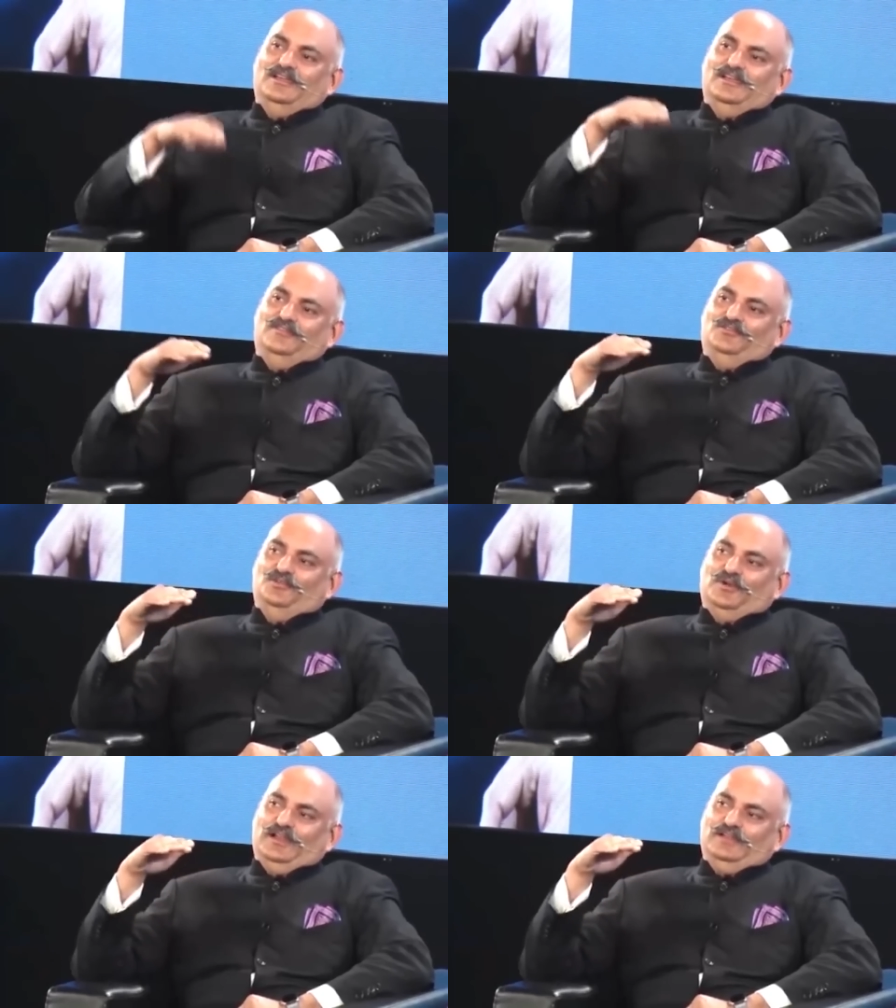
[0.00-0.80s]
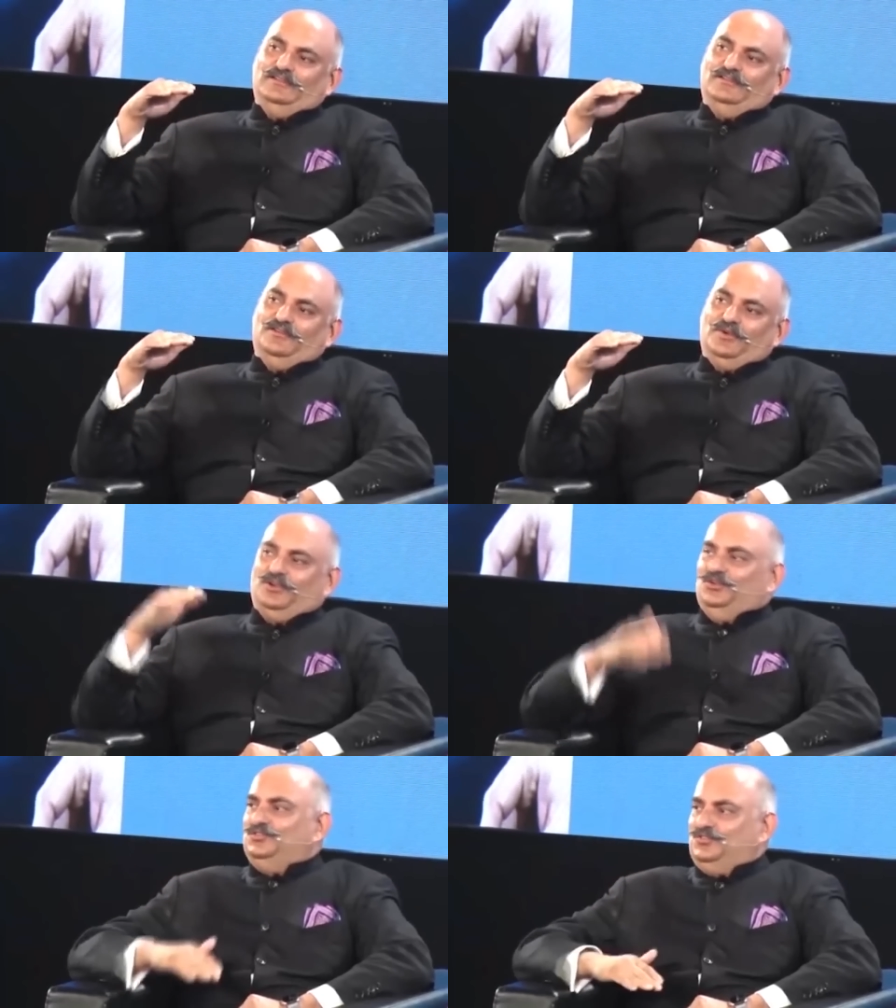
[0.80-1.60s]
if you can
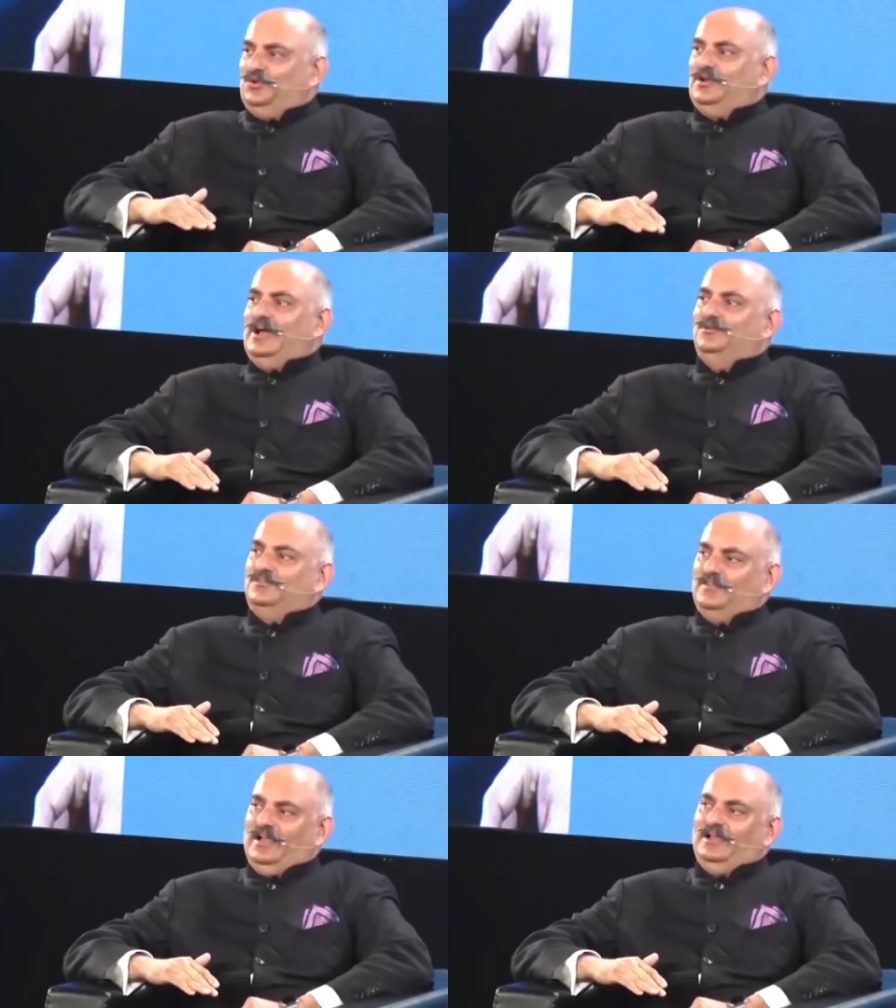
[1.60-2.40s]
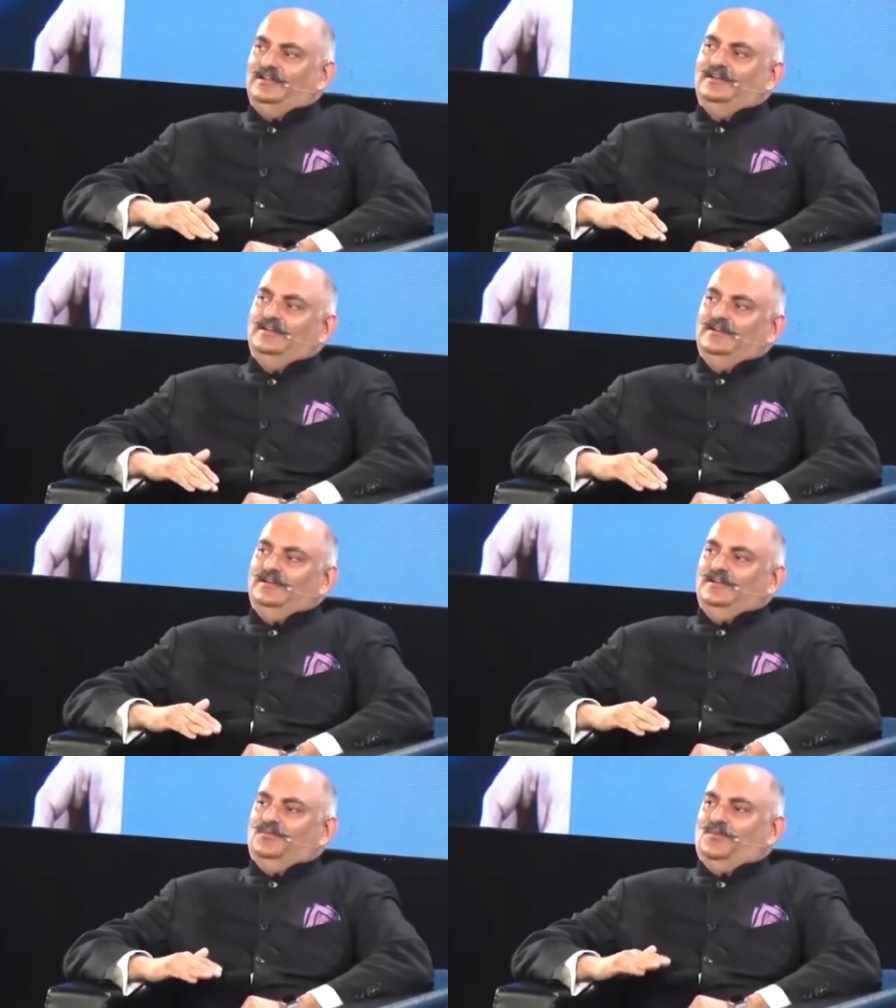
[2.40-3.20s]
reduce your downside
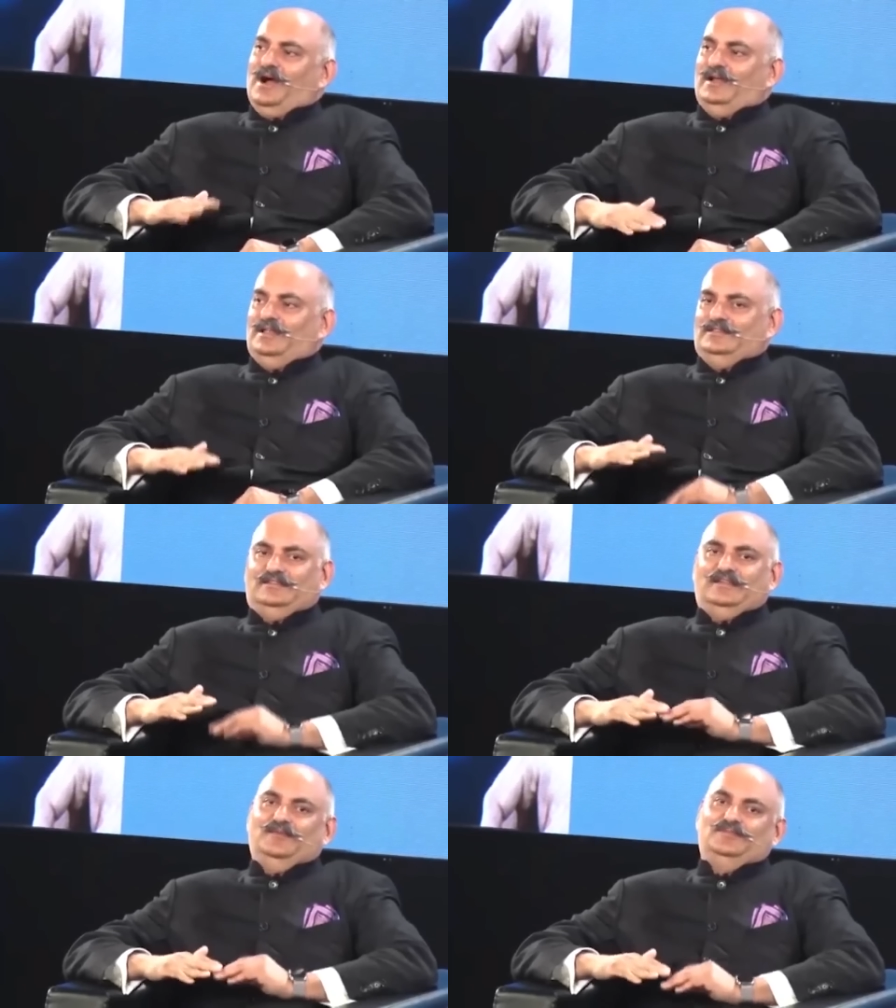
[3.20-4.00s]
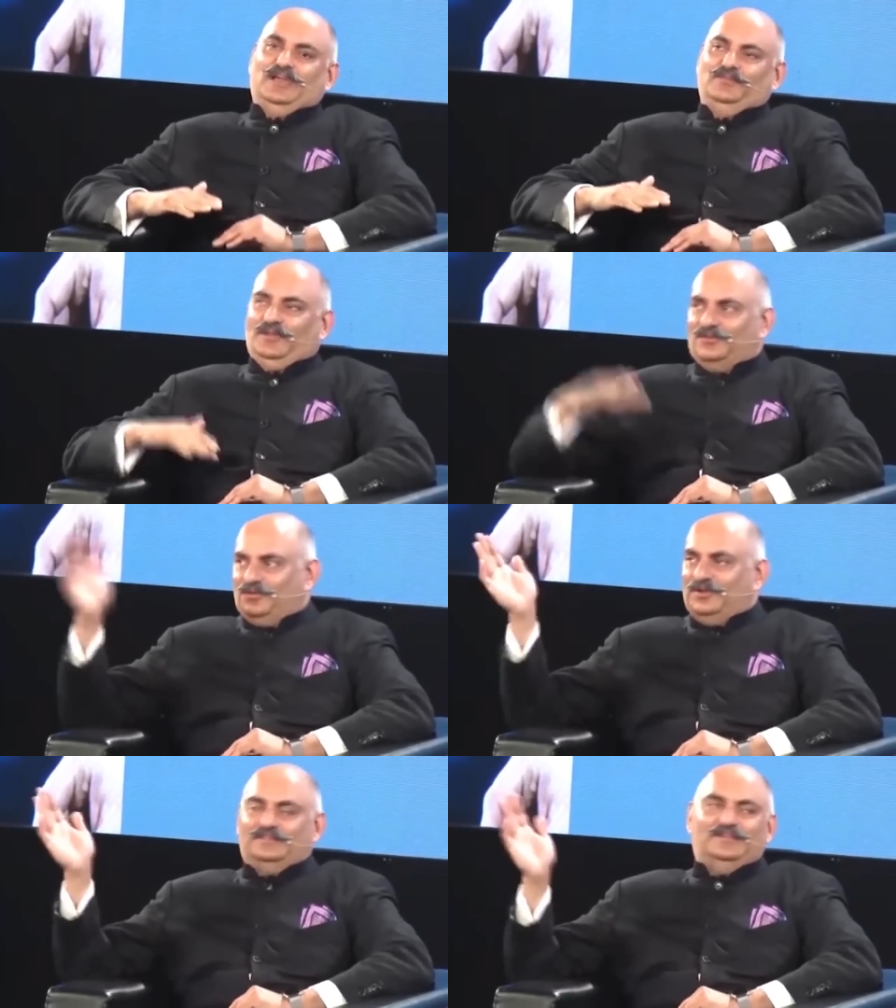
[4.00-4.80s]
while at the same time
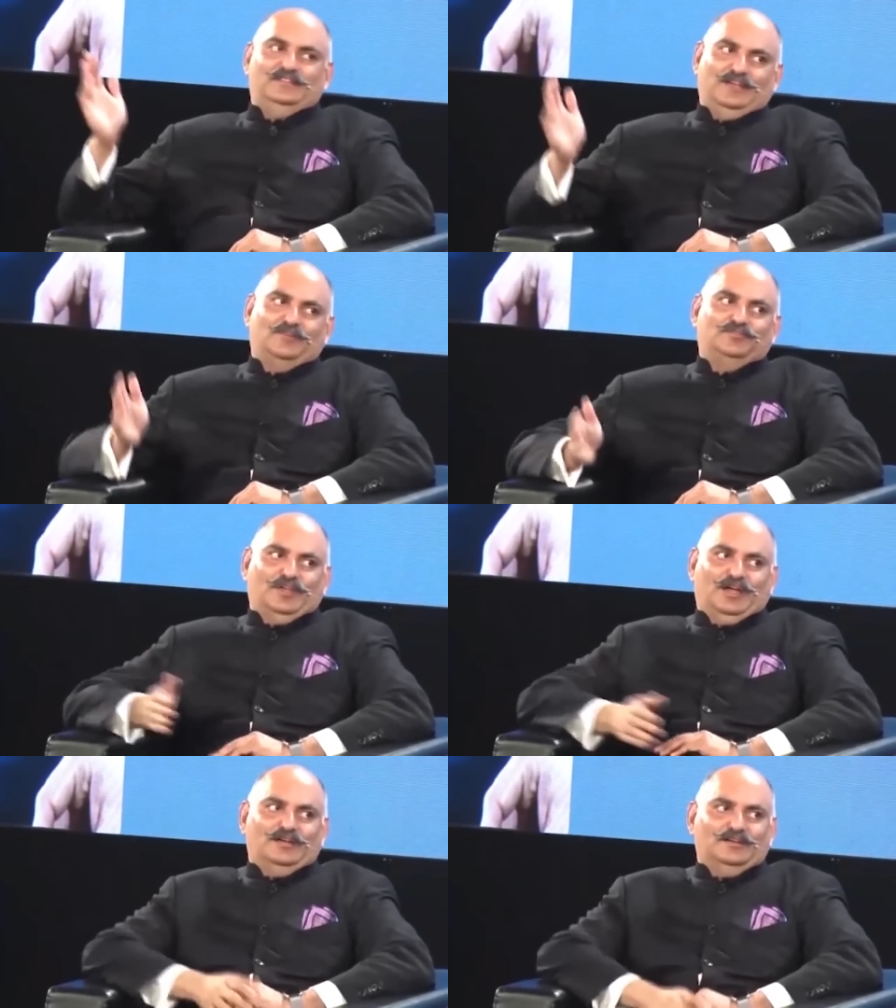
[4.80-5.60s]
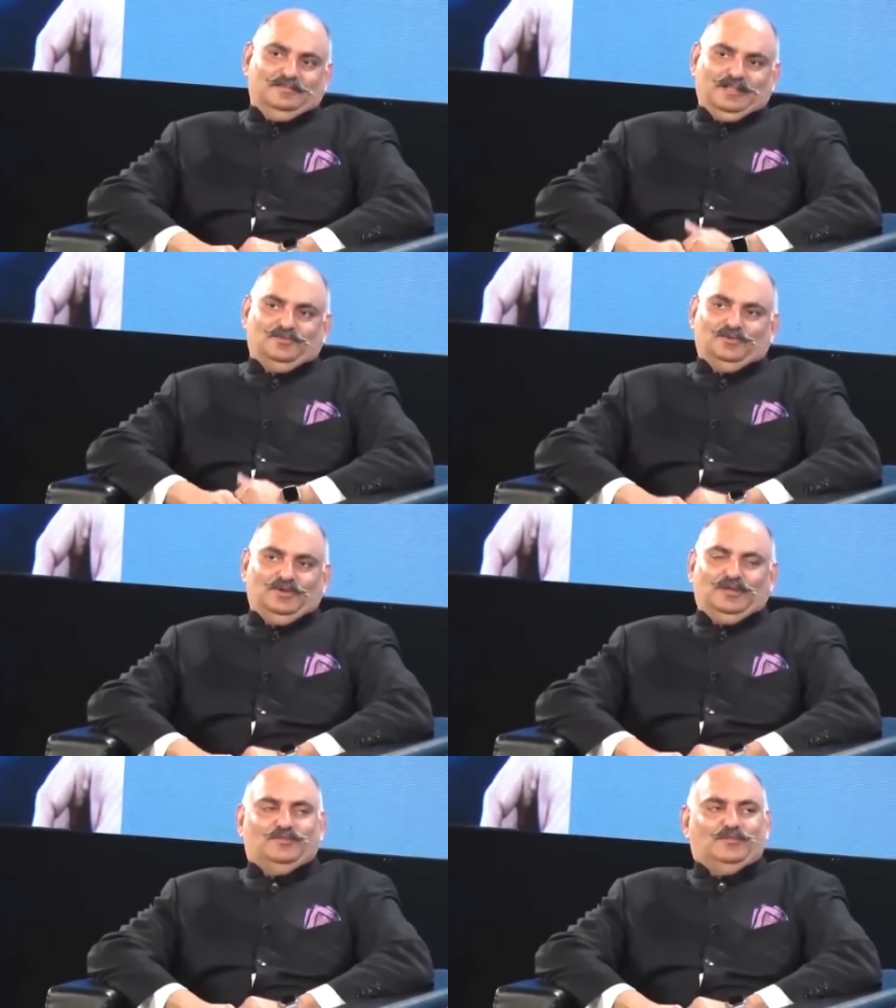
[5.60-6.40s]
increasing the upside, that's what
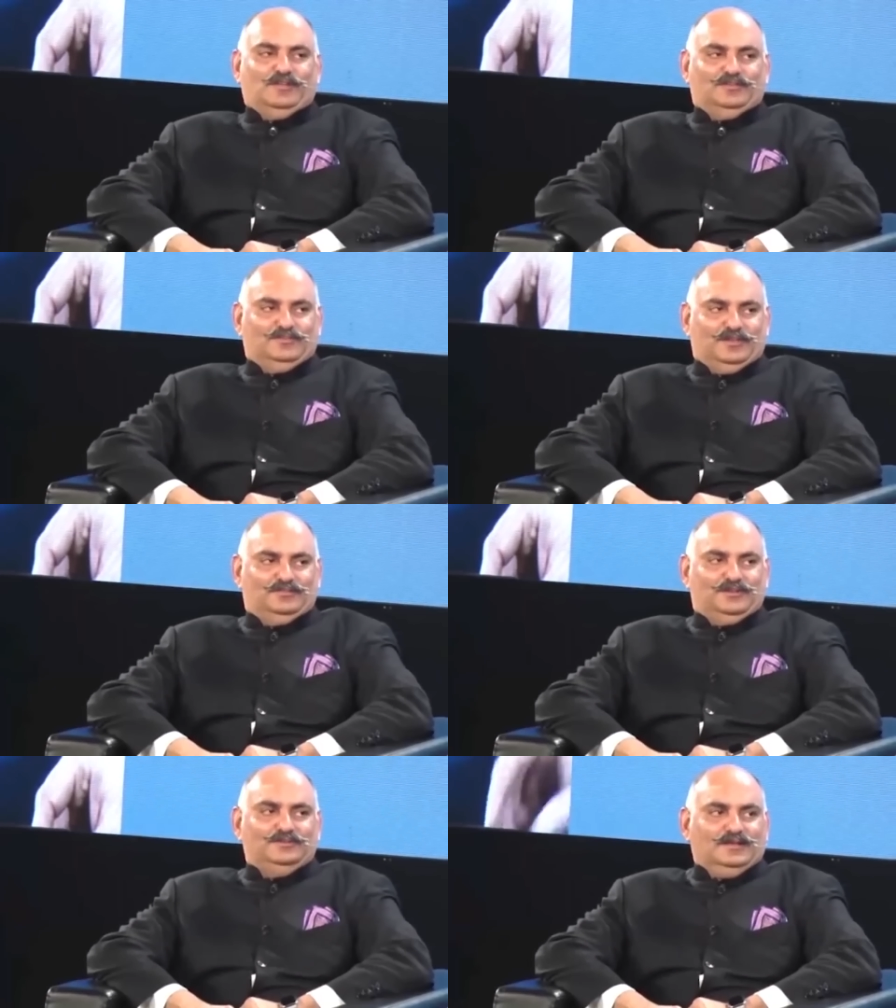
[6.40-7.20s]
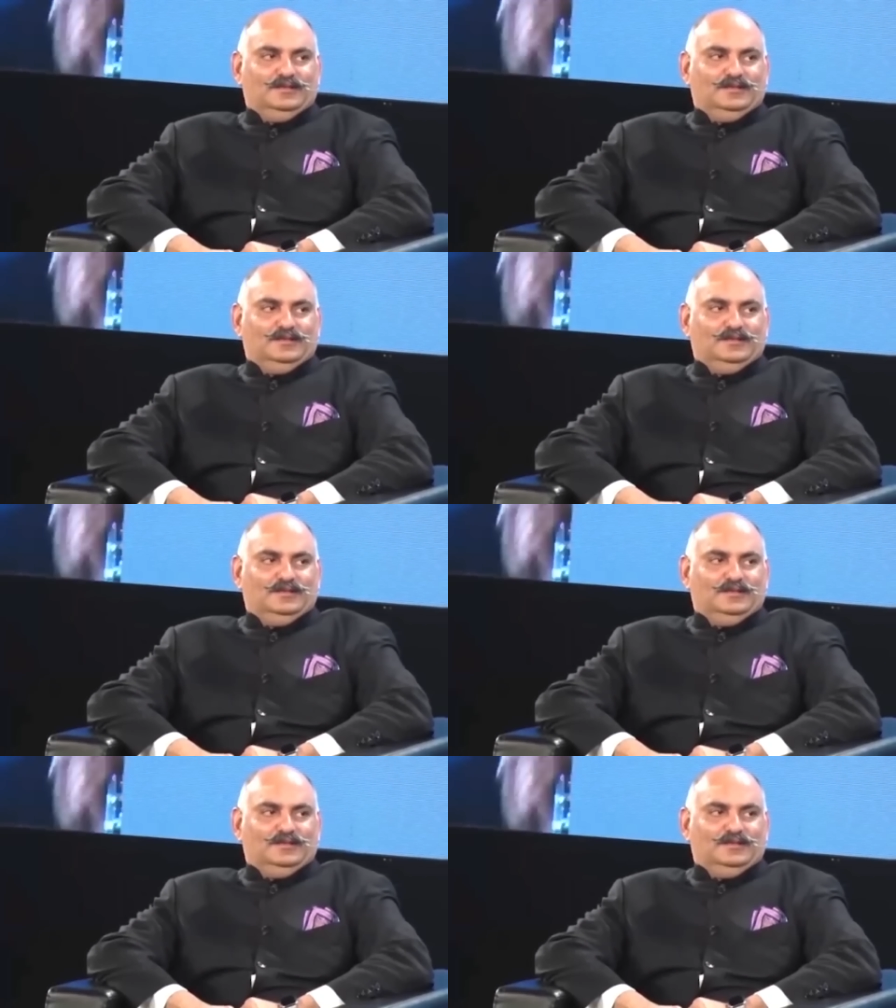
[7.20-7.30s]
you get with the margin of safety.